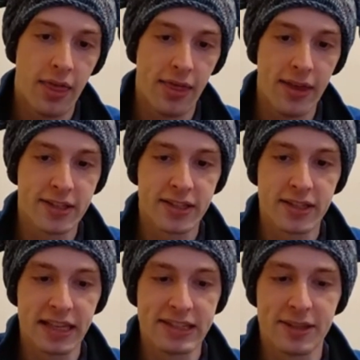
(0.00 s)

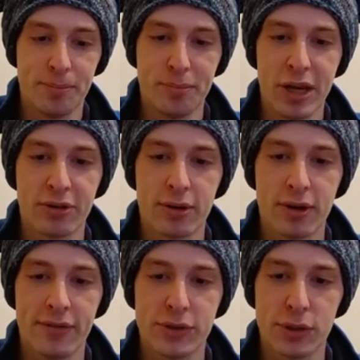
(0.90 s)
This is the mirror
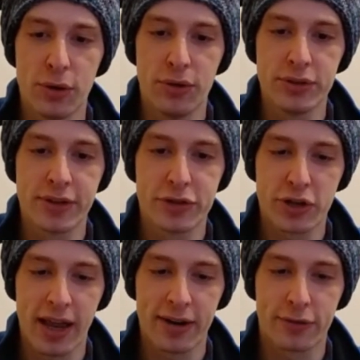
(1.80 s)
of souls of
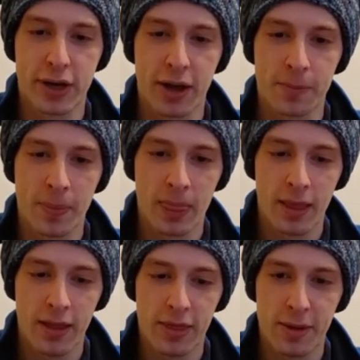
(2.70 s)
Shanafria,
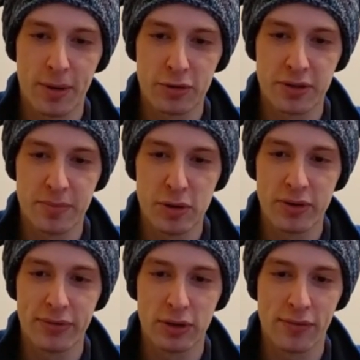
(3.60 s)
the most
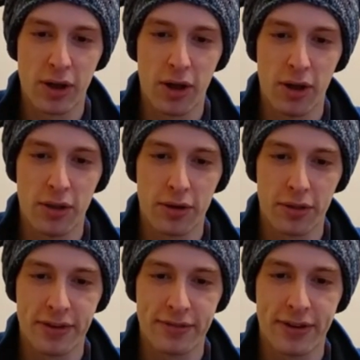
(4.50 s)
beautiful of all
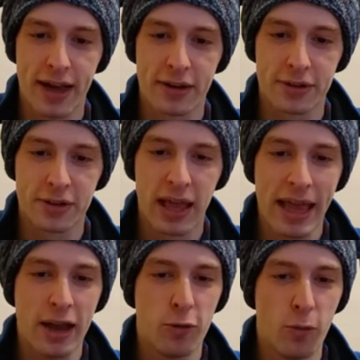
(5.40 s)
earth and fires.
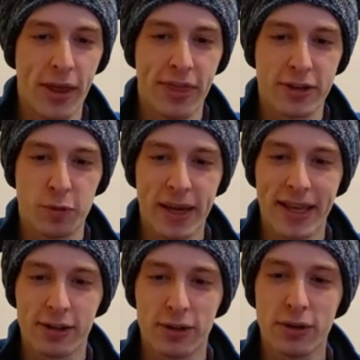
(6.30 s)
With it, we
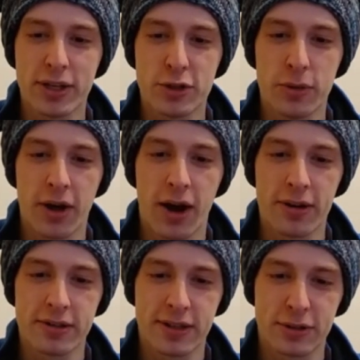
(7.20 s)
can look into the
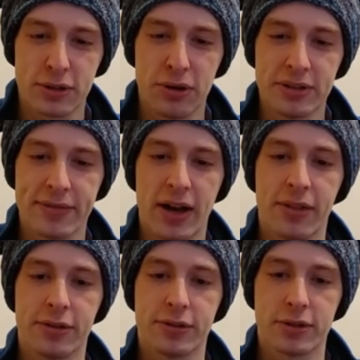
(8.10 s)
hearts and souls of
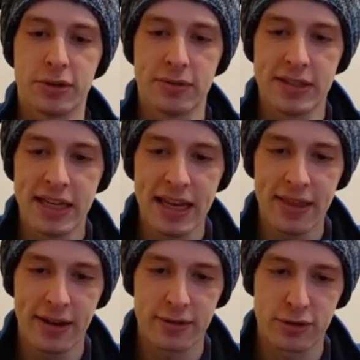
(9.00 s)
others to see
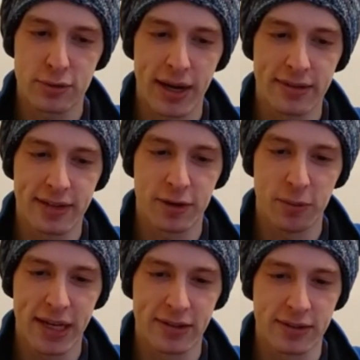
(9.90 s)
their strengths and
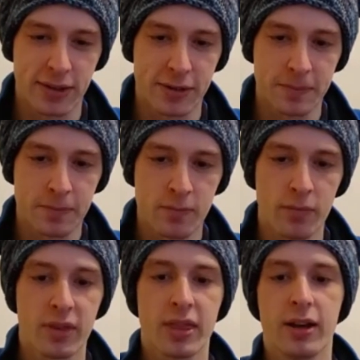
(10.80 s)
weaknesses.
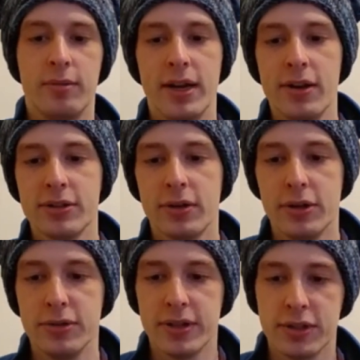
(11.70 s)
We also
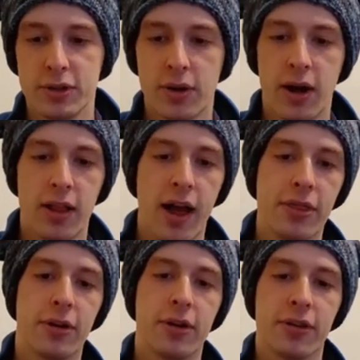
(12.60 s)
use it to call
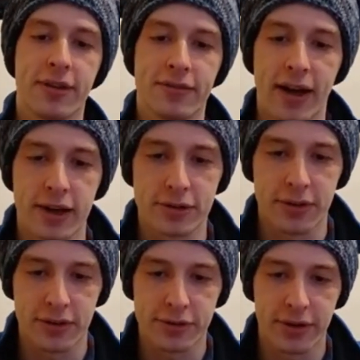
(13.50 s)
other earth and fires to
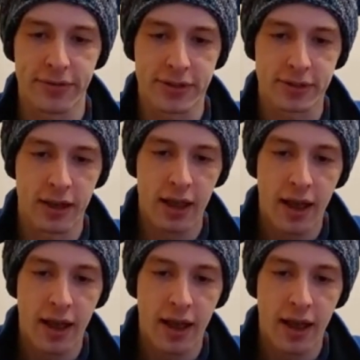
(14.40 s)
the surface.